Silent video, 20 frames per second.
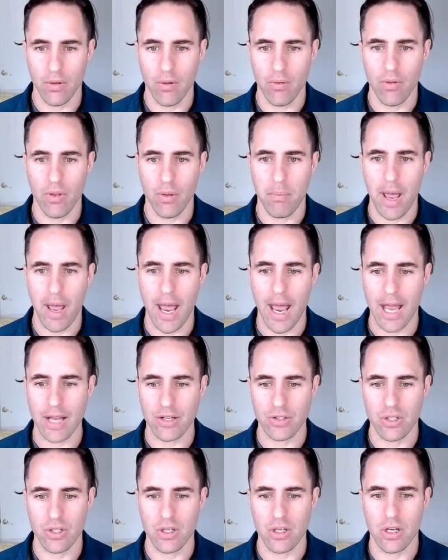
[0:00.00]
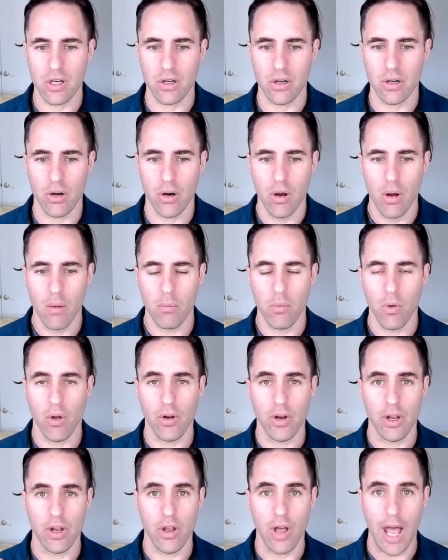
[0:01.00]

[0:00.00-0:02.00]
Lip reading: over the past year on